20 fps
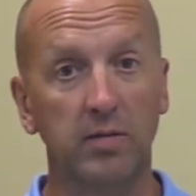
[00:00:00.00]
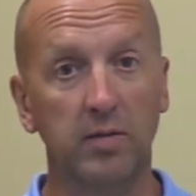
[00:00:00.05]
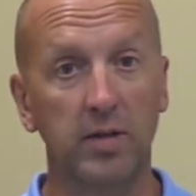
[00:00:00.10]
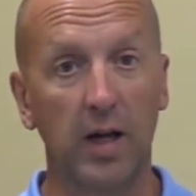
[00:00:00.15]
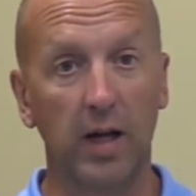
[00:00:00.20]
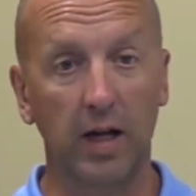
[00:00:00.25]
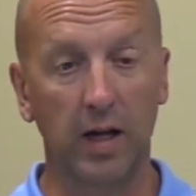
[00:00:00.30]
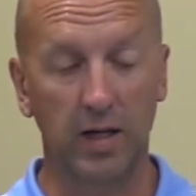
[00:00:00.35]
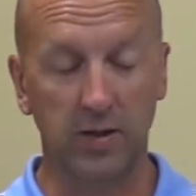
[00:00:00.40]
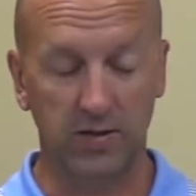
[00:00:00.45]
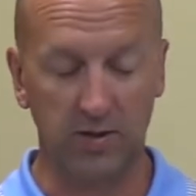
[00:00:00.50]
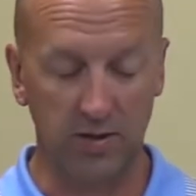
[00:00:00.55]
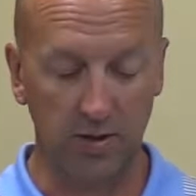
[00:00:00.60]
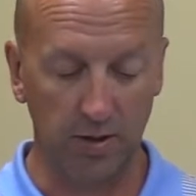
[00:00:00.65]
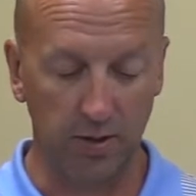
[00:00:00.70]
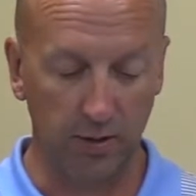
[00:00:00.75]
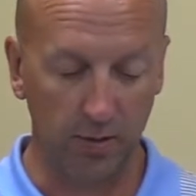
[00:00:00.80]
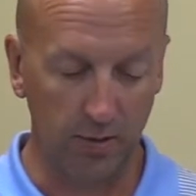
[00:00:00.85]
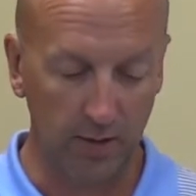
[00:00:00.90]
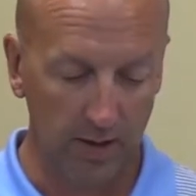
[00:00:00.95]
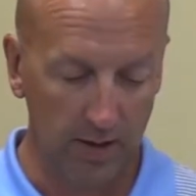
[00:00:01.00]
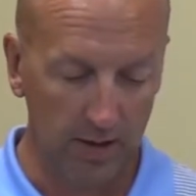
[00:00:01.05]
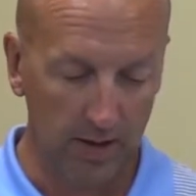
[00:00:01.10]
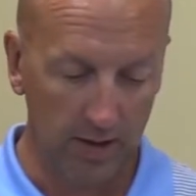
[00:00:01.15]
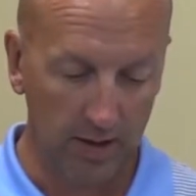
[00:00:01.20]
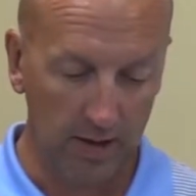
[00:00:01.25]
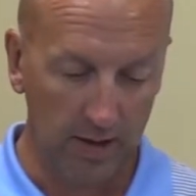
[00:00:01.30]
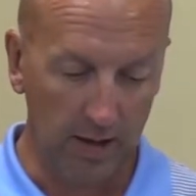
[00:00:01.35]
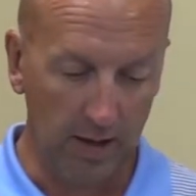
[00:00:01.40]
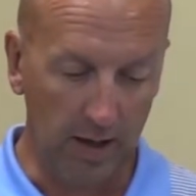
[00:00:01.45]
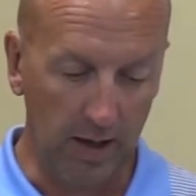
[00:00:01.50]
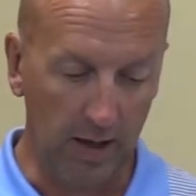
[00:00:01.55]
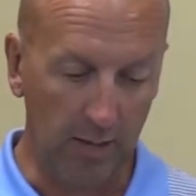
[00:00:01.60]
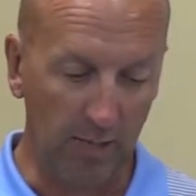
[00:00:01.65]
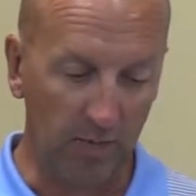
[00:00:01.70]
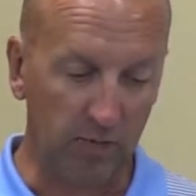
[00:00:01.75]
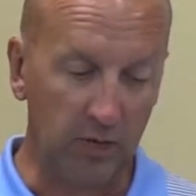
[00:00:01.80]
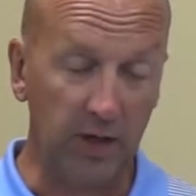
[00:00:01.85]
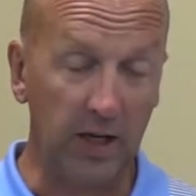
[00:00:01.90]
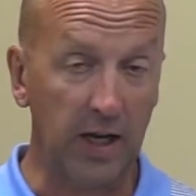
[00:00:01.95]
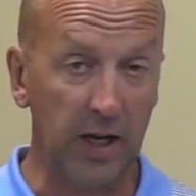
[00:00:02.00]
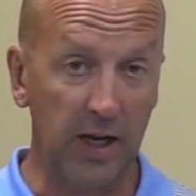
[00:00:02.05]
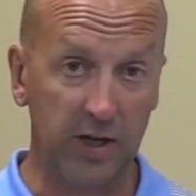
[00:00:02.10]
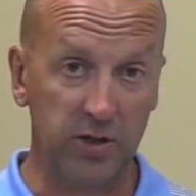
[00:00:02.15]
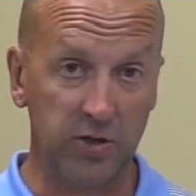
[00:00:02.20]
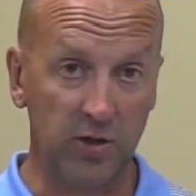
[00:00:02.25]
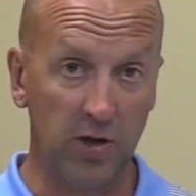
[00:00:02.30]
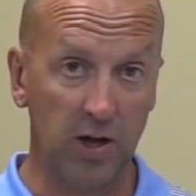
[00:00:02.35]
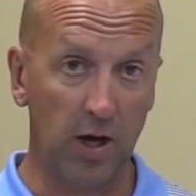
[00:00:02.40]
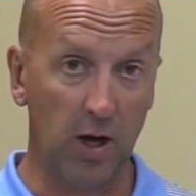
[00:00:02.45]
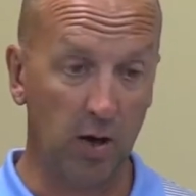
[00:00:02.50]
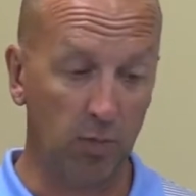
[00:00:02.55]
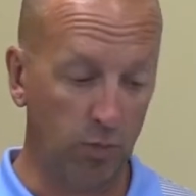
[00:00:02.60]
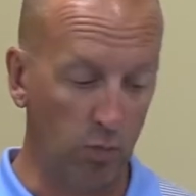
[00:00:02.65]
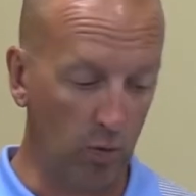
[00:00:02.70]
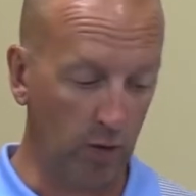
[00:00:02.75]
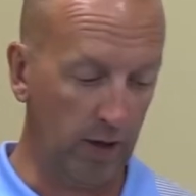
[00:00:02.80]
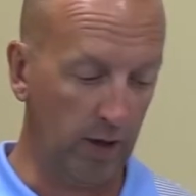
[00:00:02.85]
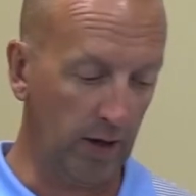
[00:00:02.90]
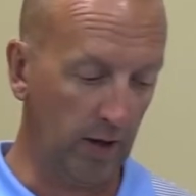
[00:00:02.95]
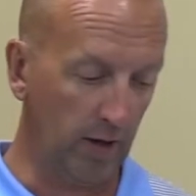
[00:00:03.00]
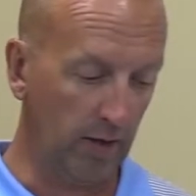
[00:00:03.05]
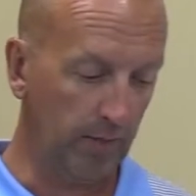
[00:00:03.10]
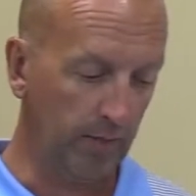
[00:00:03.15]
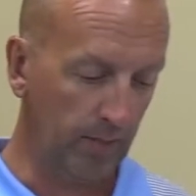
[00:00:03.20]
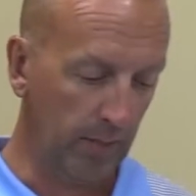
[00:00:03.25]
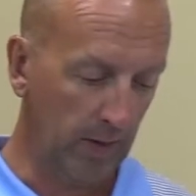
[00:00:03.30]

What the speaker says: If you need extra help, we're here.